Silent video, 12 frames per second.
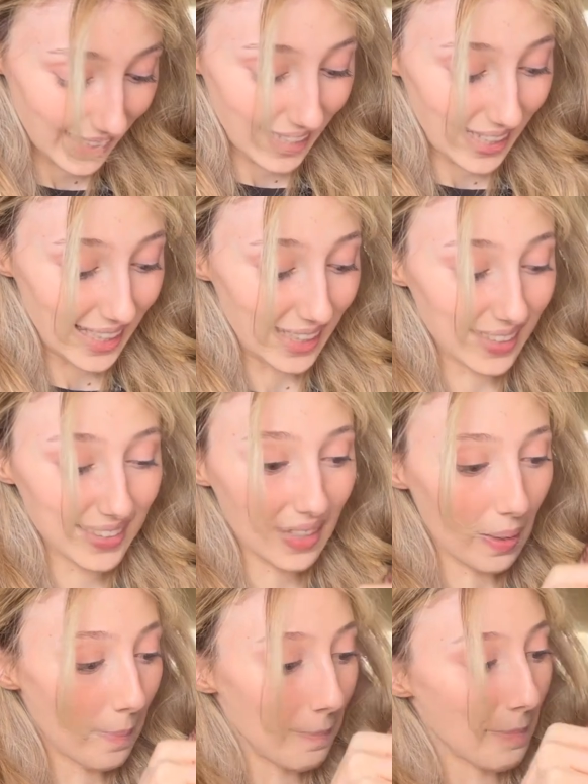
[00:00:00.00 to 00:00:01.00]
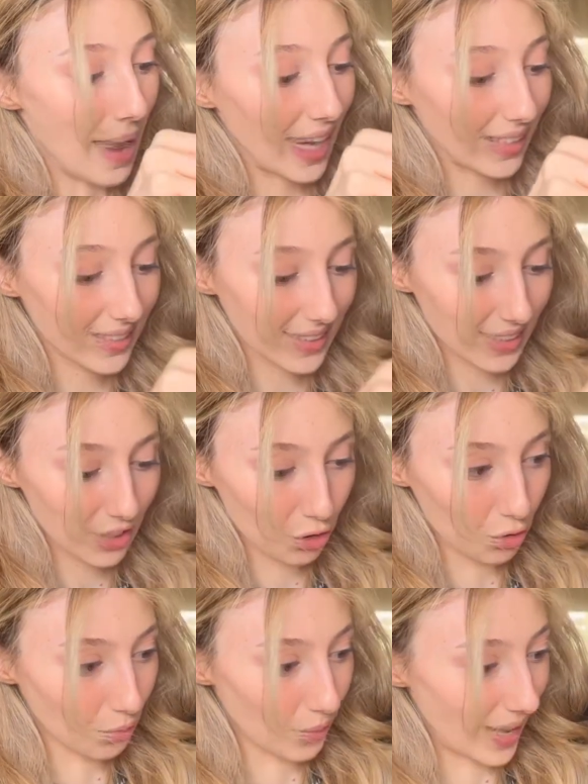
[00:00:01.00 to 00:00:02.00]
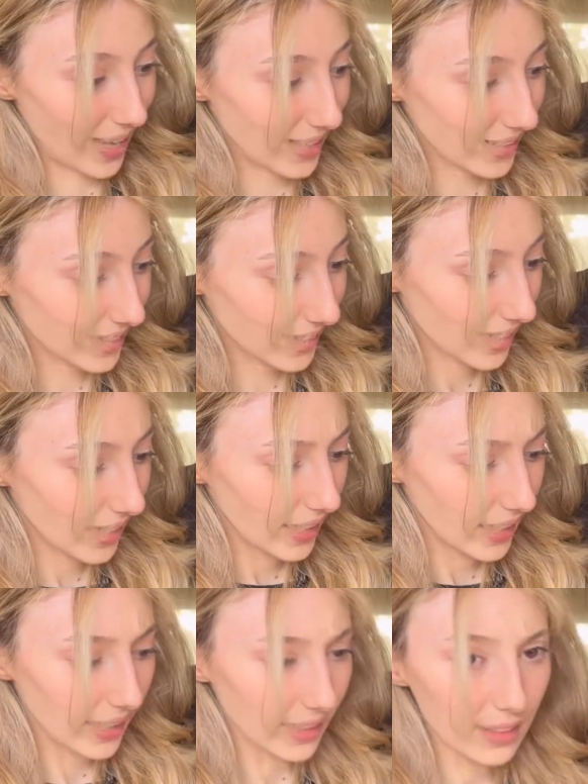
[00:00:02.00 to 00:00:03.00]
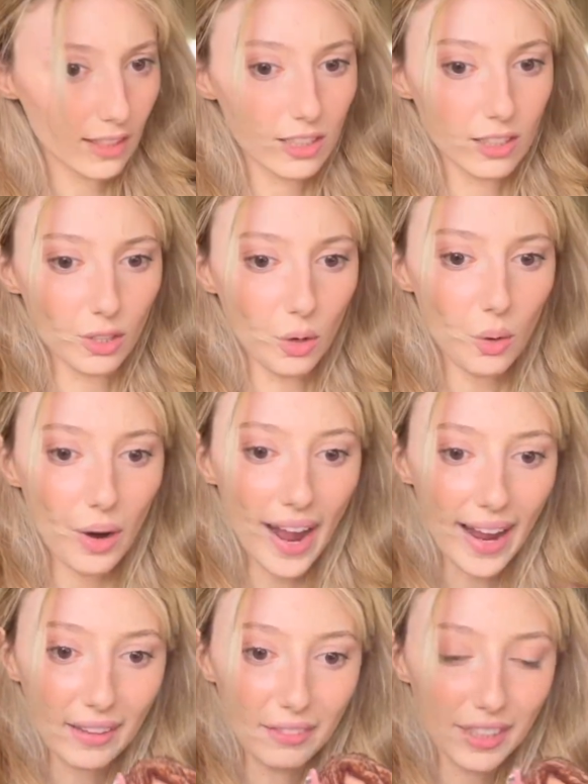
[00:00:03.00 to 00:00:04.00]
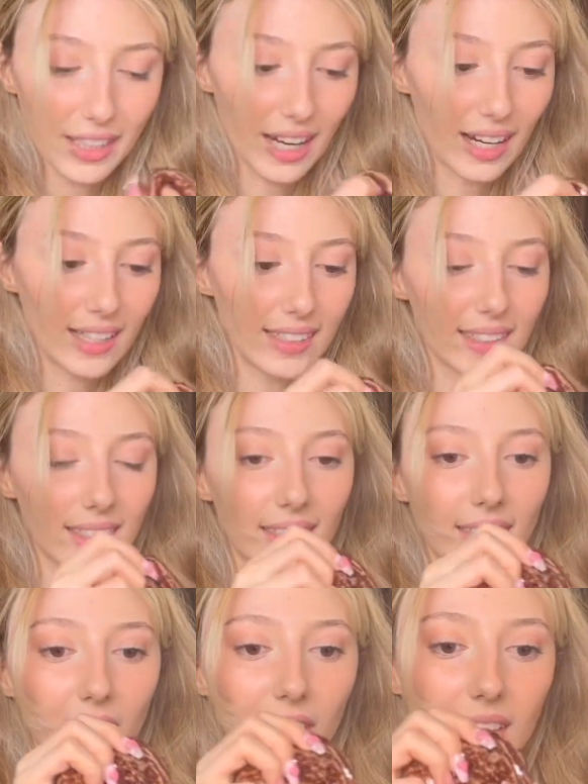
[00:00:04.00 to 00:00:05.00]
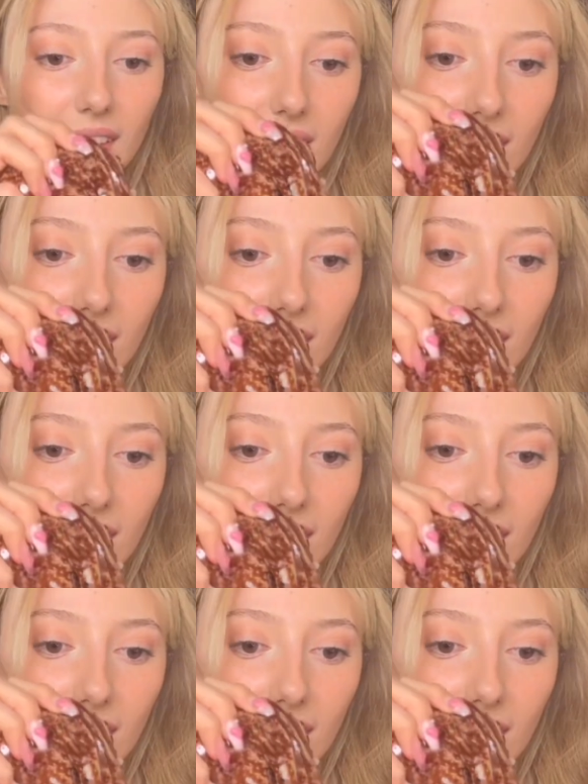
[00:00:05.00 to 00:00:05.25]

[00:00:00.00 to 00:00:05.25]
It is a maxi dress. It's so heavy, guys. And look at the